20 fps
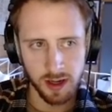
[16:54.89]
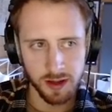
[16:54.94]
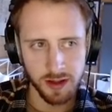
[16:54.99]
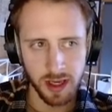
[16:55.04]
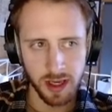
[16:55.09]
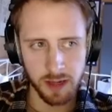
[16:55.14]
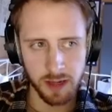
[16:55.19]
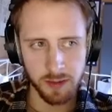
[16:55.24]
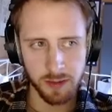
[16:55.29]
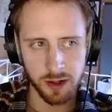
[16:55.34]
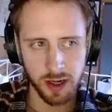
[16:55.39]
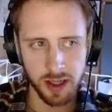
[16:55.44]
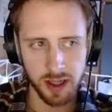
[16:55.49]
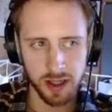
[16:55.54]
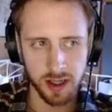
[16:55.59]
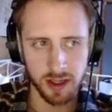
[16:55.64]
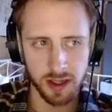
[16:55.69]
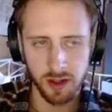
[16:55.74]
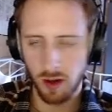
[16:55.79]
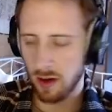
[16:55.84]
The enemy
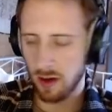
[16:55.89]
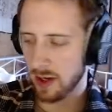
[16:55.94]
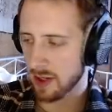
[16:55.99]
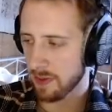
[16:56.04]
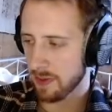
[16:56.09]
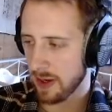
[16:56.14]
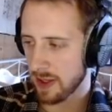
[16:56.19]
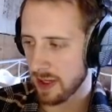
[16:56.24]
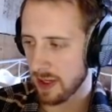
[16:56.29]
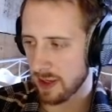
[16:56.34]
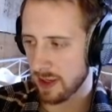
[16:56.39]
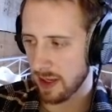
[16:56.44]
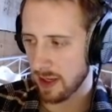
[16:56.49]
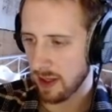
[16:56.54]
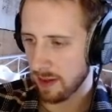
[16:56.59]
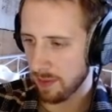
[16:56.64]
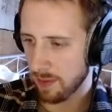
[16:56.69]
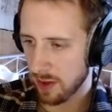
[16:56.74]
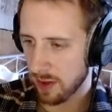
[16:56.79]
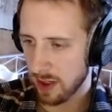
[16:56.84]
Tracer is not expecting Zen
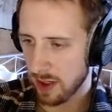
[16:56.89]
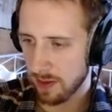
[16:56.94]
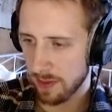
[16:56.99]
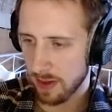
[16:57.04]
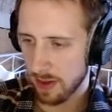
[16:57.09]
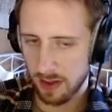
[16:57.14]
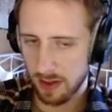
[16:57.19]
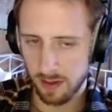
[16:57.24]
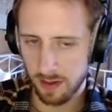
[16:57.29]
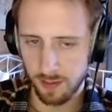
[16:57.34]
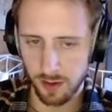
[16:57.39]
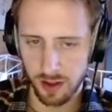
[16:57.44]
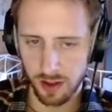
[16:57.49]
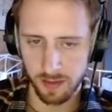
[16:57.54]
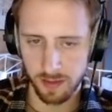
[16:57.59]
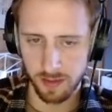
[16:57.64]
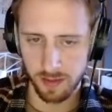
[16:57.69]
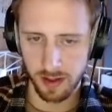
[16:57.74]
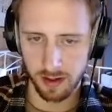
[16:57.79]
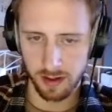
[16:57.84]
to push
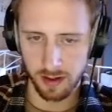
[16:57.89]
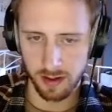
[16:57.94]
him here.